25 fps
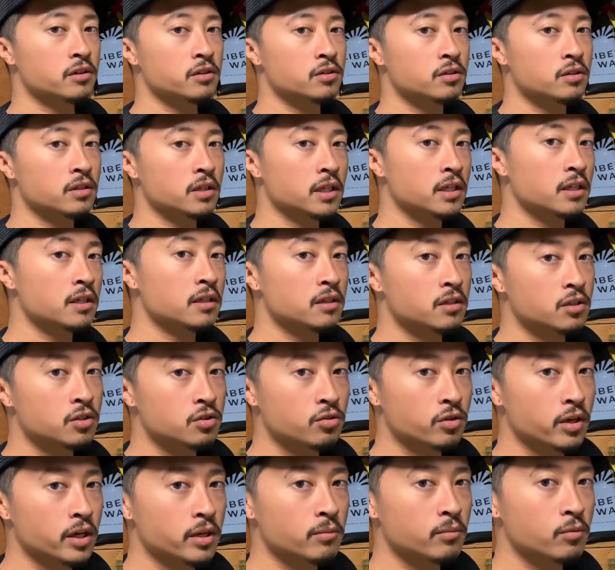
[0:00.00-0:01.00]
into the
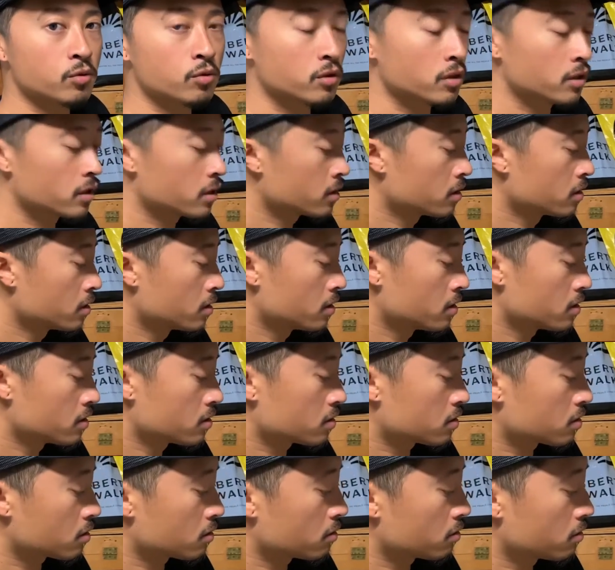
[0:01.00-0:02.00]
tread more.
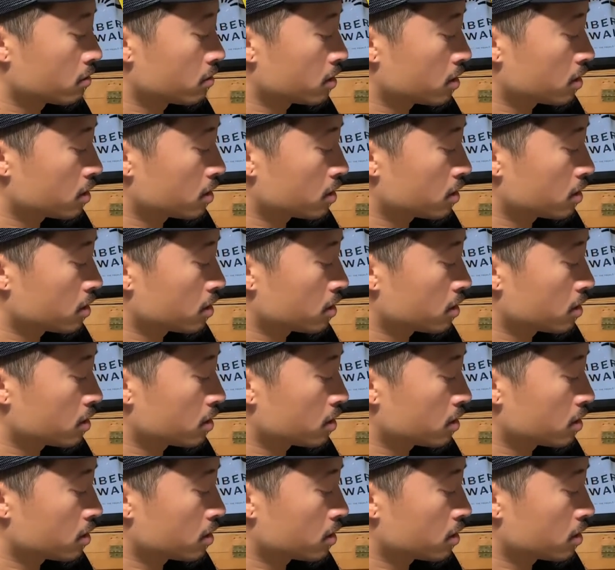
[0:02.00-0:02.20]
So